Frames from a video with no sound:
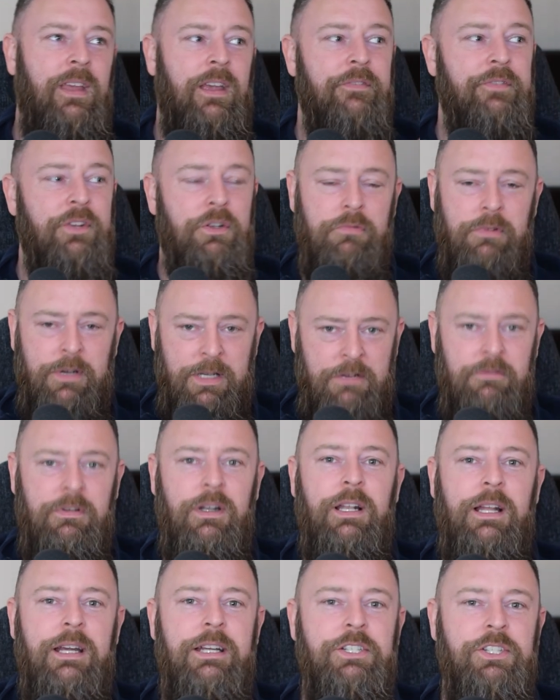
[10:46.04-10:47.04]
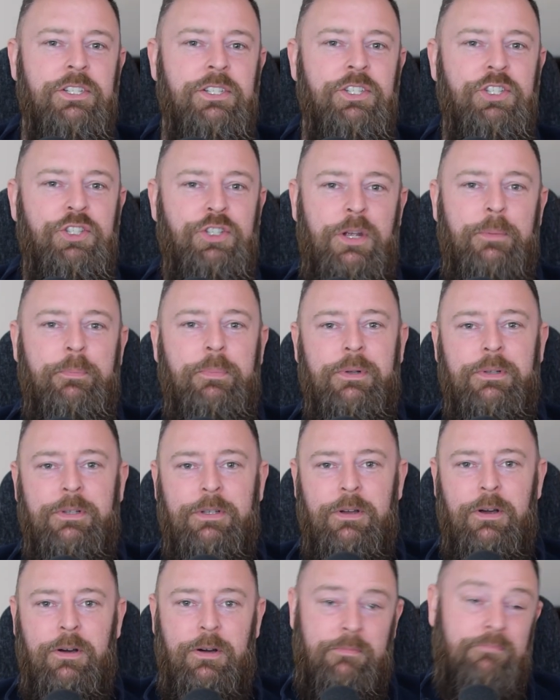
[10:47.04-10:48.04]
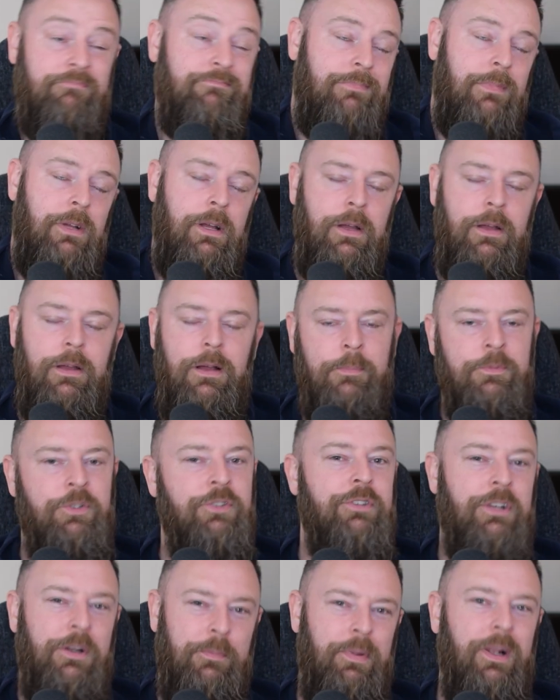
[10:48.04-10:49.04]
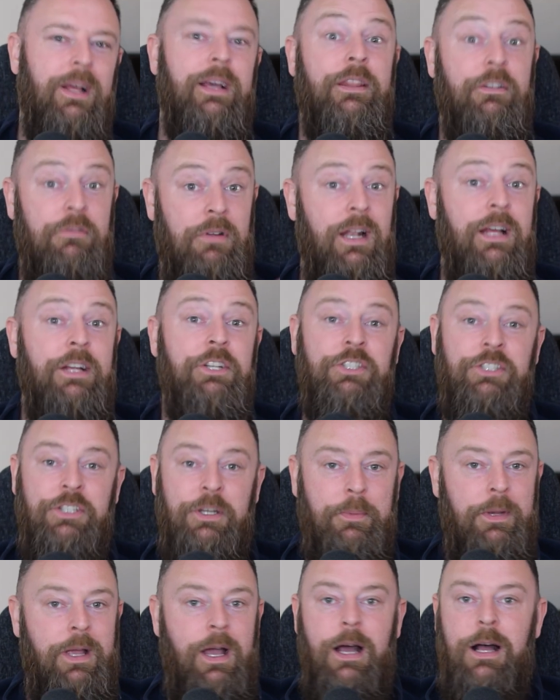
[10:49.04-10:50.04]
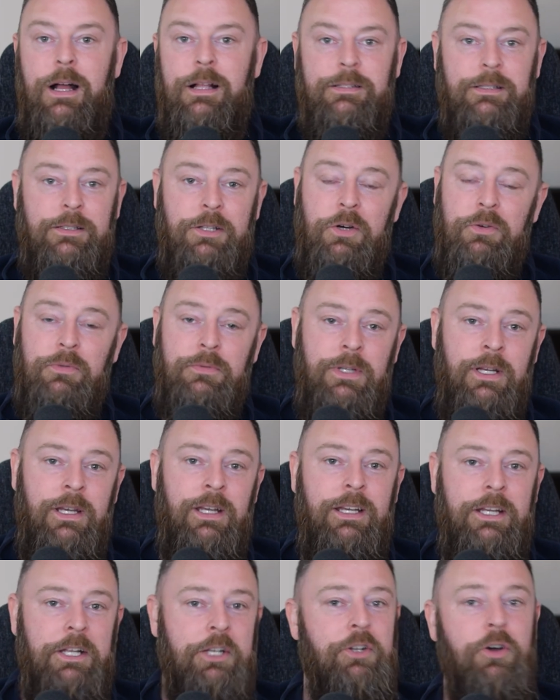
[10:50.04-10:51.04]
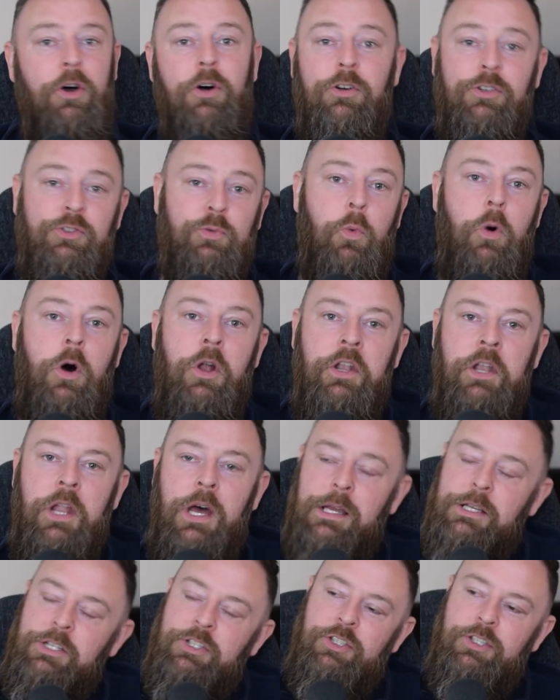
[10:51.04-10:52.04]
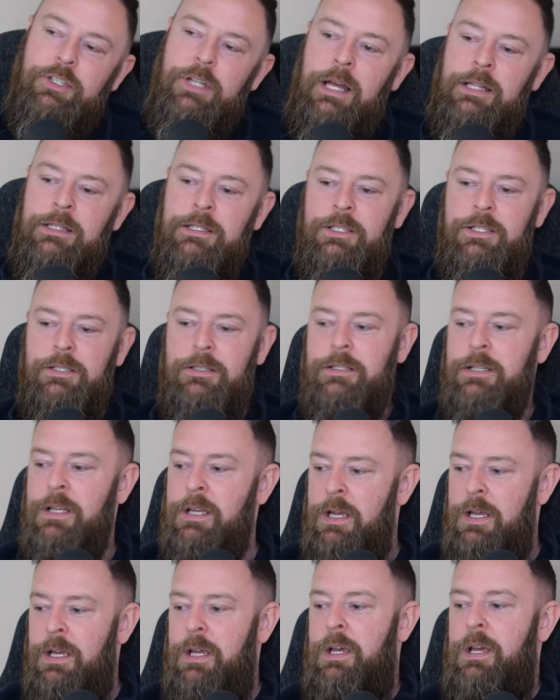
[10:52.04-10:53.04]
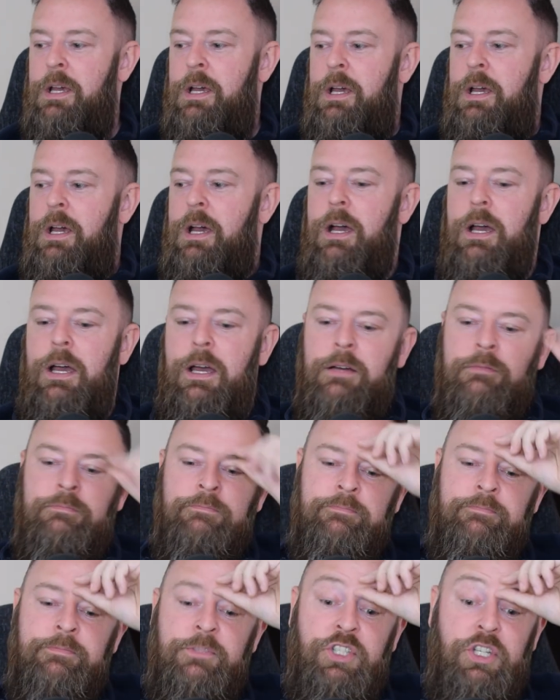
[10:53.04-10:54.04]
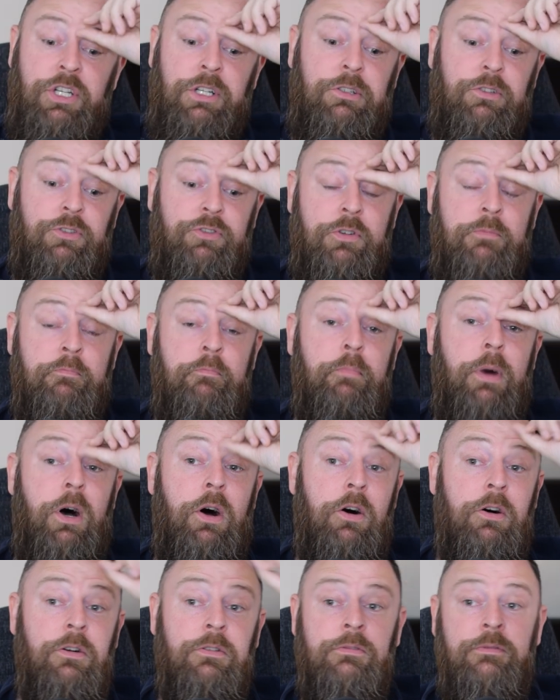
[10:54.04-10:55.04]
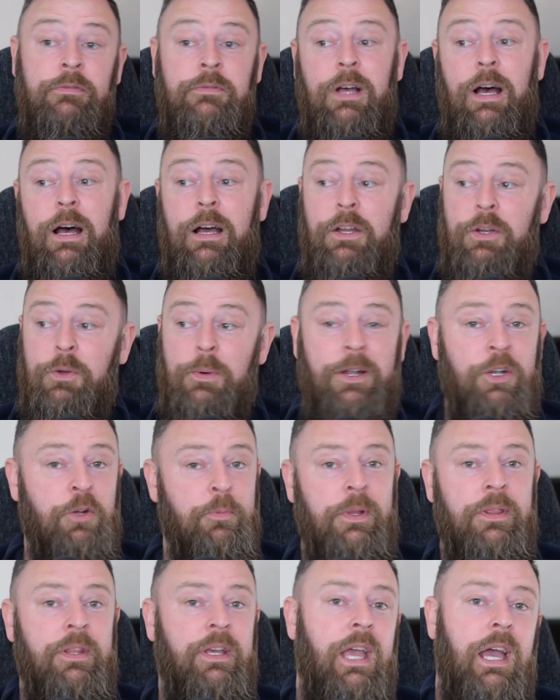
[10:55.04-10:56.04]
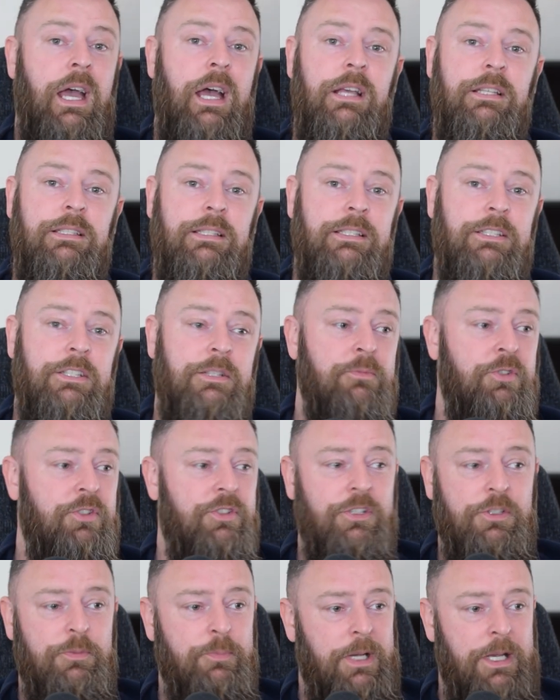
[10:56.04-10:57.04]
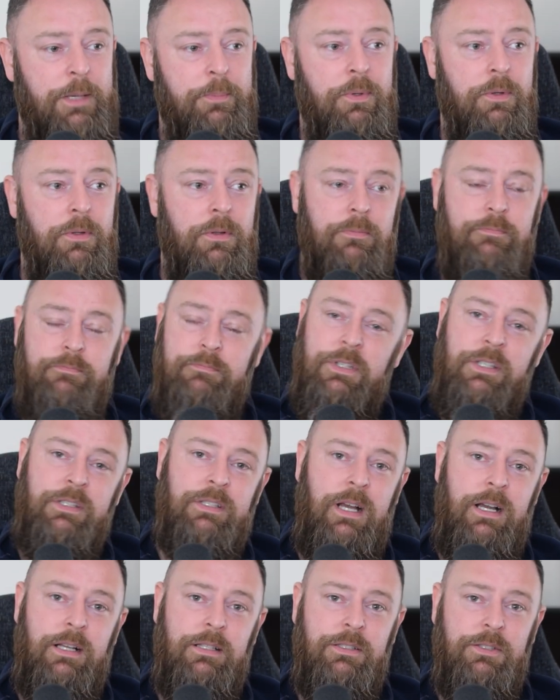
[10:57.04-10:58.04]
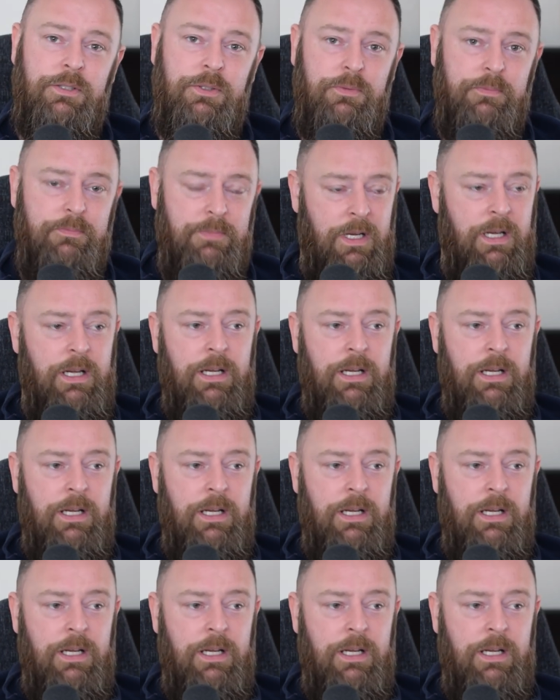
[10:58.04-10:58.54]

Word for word: if you're in a relationship and you, oh, I'm just going to play the relationship cards. I don't endorse one night stands and um, children born uh, who end up in the care system just because people decide to